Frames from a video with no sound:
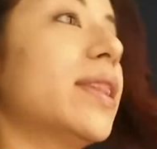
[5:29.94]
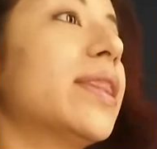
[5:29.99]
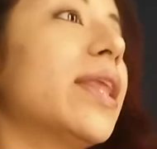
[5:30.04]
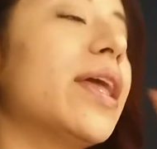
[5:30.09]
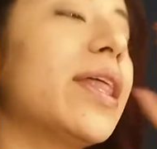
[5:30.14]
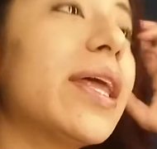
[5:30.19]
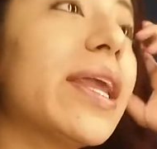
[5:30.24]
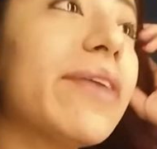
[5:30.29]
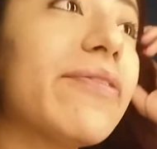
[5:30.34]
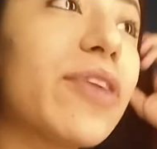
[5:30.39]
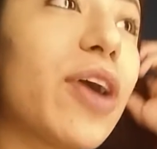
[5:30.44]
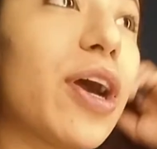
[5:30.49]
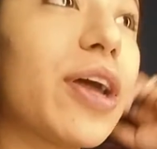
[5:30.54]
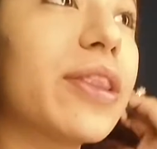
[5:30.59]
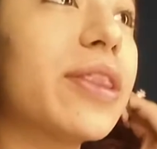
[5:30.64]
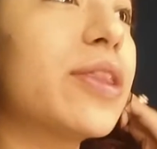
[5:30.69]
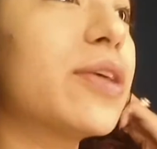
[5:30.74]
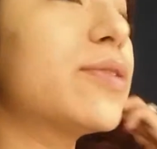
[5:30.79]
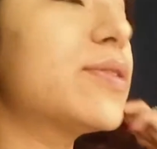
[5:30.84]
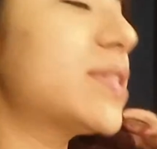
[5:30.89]
Now that I've
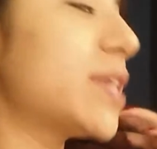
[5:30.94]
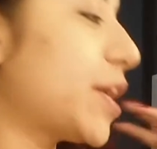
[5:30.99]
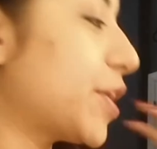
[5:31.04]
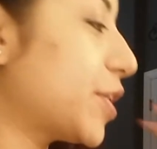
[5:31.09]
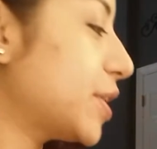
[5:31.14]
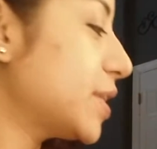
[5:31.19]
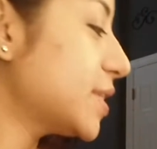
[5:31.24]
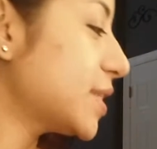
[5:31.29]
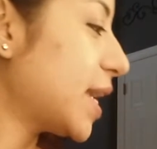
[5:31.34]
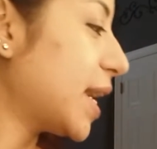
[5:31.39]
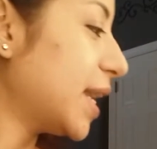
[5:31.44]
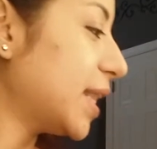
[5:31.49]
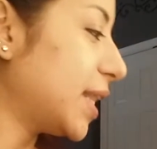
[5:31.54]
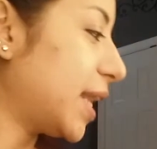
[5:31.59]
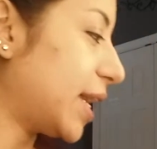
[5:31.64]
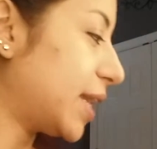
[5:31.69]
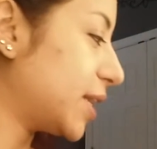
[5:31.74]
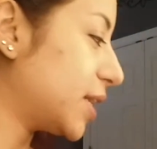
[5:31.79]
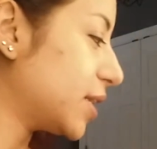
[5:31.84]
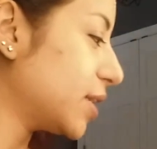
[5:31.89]
gotten those areas
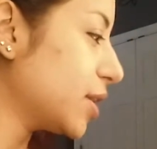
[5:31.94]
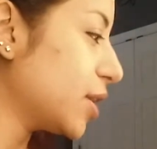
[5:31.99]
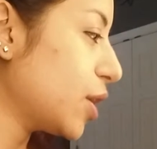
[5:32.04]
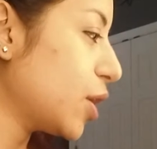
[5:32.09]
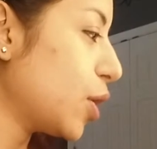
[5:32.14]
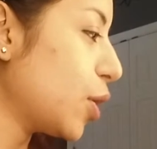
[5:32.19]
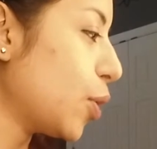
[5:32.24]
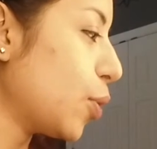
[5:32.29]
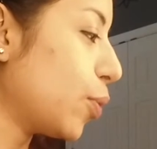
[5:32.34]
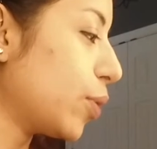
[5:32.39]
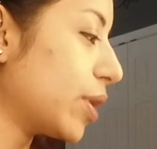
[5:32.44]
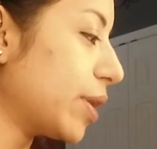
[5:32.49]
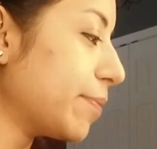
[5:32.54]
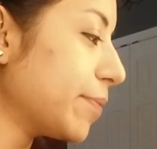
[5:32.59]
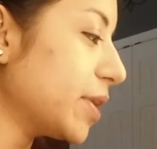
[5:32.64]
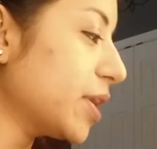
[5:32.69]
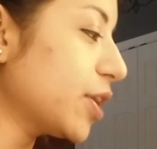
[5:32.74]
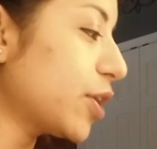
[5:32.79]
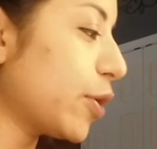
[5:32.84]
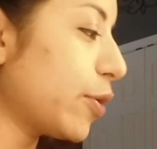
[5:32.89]
highlighted, what I'm
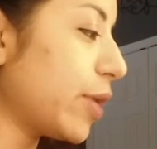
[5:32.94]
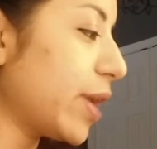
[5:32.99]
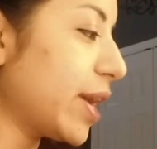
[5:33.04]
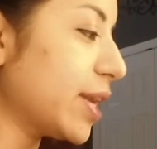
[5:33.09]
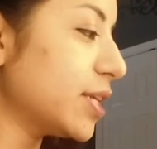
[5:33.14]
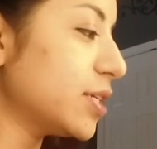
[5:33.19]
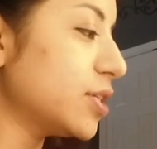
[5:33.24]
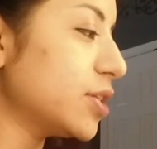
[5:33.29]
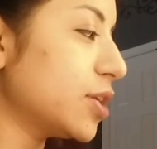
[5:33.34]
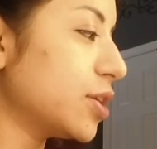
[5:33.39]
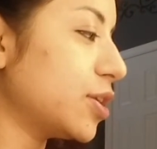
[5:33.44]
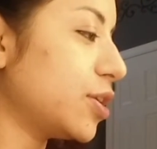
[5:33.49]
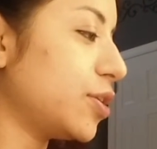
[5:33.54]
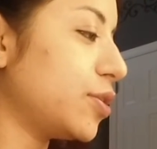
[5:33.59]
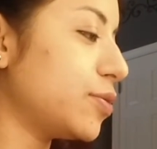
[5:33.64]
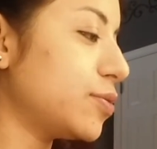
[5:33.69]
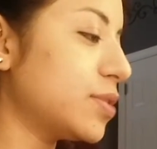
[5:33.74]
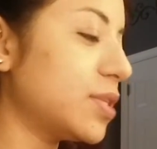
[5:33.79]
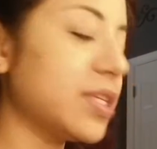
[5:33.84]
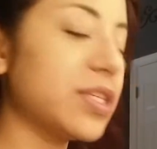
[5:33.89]
going to go ahead and
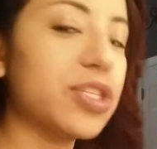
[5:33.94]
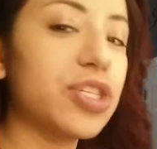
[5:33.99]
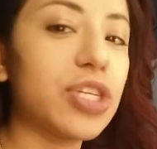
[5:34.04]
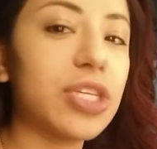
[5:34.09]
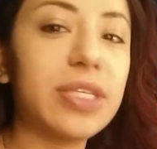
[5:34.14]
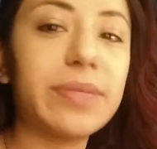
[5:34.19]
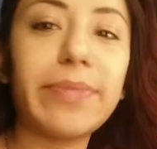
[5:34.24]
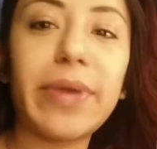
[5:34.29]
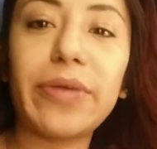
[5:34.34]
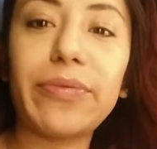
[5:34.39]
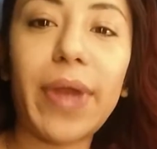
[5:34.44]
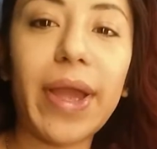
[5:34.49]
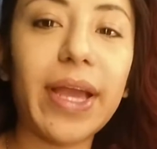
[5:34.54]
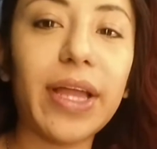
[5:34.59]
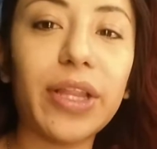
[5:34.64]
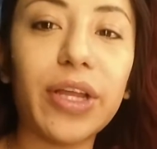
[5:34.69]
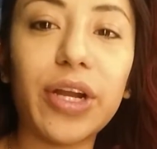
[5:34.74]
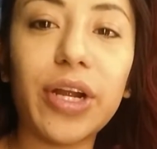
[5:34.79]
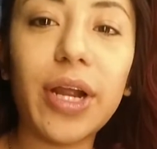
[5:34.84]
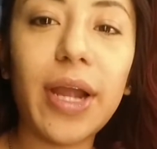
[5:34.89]
use is just my
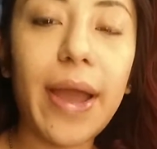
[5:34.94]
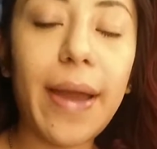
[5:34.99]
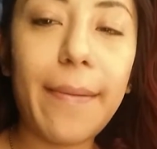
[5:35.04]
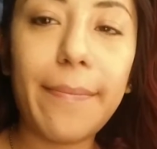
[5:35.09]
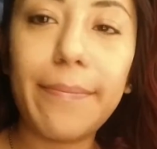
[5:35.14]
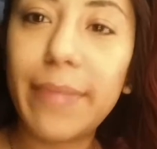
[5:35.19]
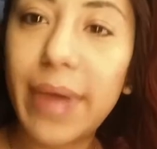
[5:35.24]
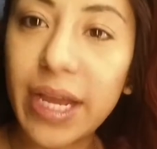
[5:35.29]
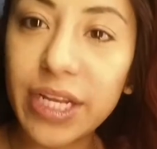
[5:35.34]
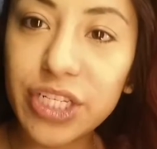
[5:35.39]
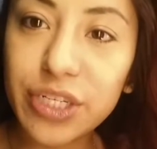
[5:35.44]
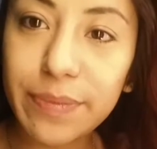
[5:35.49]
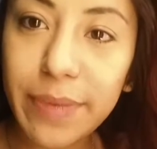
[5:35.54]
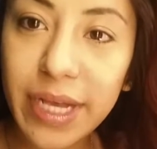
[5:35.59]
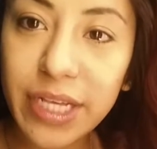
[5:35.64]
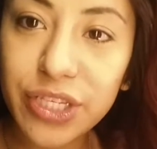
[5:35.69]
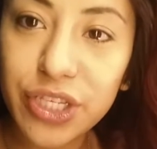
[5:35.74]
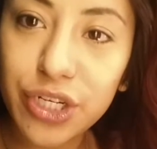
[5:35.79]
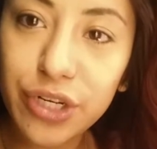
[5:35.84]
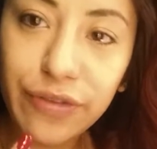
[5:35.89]
regular Match
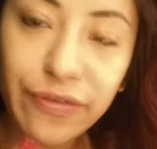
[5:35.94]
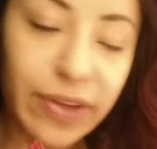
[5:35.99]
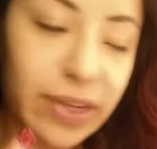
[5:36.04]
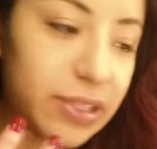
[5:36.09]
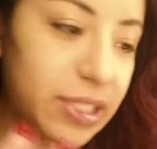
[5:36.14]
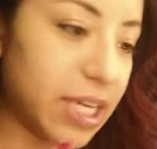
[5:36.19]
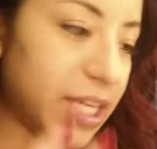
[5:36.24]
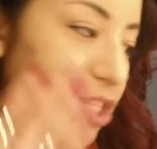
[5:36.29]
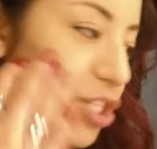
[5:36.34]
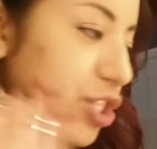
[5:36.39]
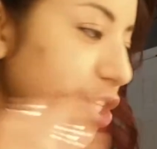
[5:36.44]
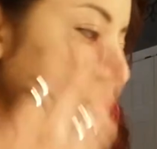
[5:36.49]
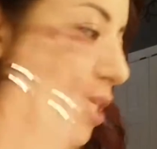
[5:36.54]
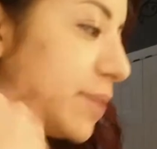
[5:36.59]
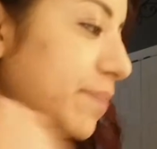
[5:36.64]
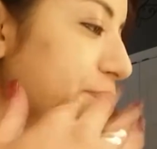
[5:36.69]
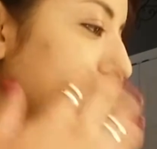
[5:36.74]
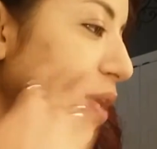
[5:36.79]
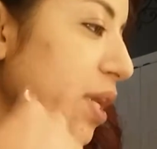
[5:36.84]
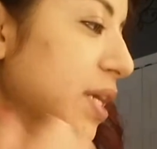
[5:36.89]
Master
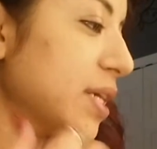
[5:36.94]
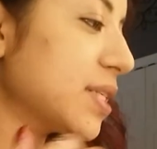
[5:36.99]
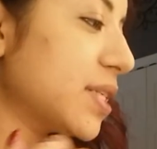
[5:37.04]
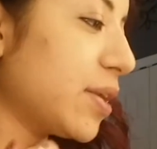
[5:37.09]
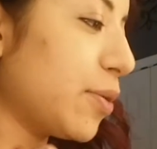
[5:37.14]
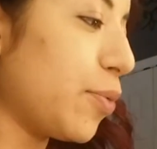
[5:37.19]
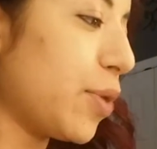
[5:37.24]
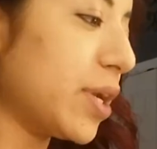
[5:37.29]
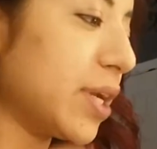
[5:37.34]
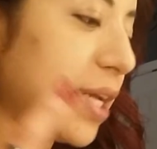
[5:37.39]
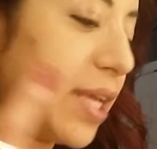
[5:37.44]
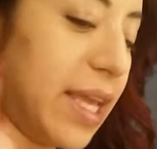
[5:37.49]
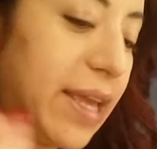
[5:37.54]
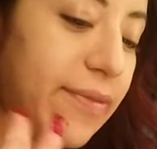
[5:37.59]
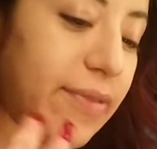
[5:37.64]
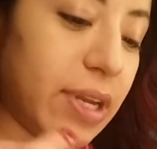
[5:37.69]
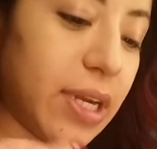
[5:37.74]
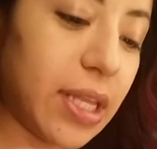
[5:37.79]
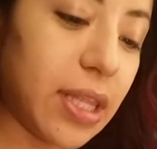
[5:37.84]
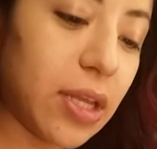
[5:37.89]
foundation. So I want to
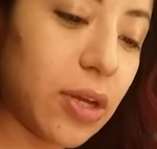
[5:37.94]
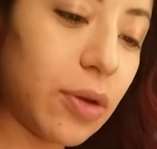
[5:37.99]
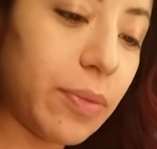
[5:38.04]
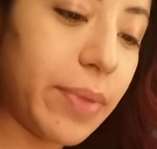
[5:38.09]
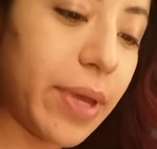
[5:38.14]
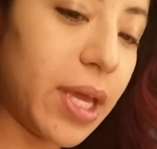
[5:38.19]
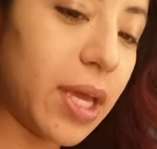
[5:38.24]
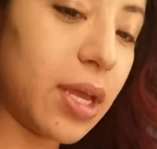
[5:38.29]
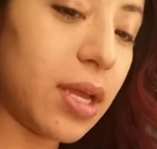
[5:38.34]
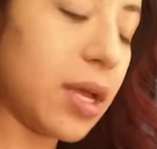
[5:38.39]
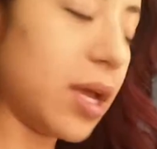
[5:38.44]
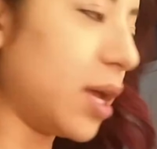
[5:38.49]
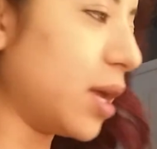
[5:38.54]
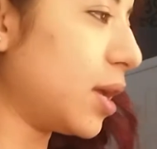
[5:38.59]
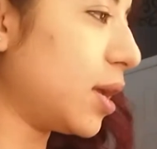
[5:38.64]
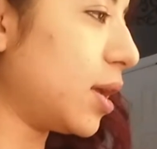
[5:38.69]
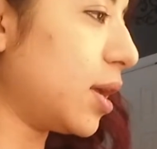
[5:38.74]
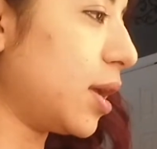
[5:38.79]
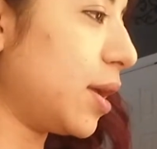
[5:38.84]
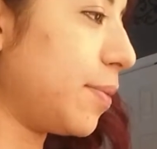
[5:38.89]
even a little bit,
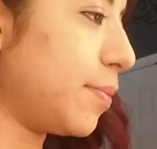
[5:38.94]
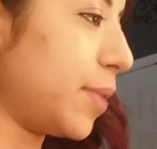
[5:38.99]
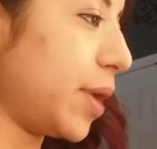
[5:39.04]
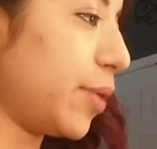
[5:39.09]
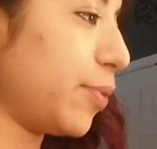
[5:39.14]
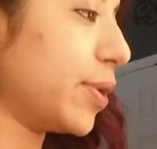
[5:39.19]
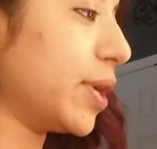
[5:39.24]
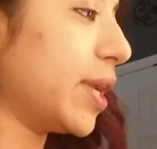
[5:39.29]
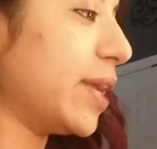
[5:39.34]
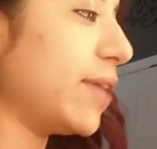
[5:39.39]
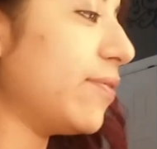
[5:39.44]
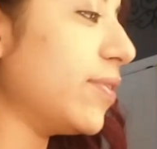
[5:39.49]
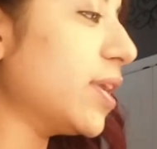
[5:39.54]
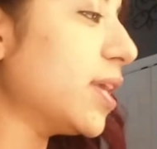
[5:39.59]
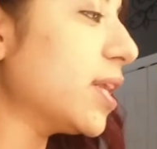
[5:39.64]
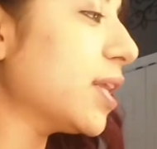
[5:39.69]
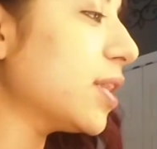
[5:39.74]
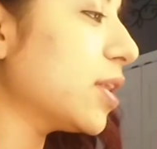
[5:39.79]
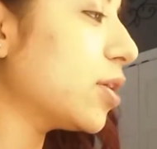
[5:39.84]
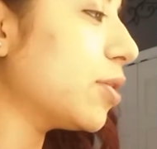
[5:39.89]
I want to even
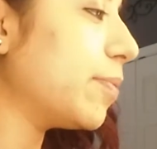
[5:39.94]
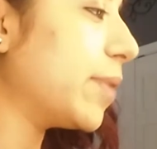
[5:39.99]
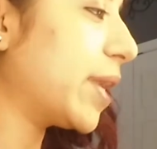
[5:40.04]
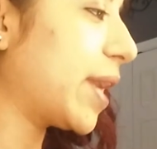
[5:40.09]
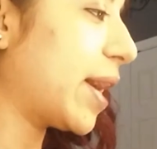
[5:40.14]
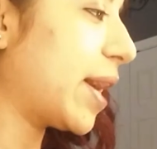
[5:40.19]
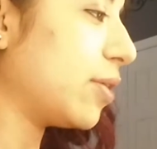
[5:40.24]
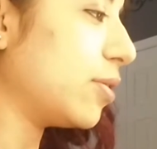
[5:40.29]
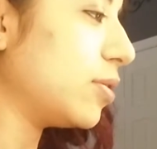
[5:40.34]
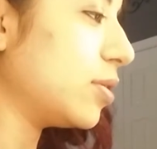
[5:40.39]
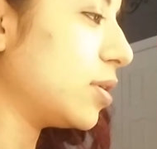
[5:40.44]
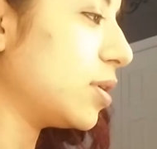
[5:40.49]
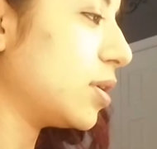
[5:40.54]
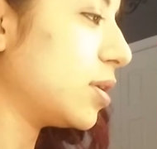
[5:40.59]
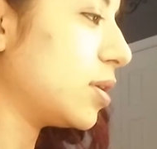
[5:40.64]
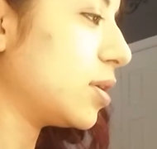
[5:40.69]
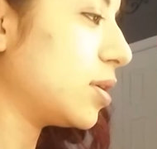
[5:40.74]
it a little bit out.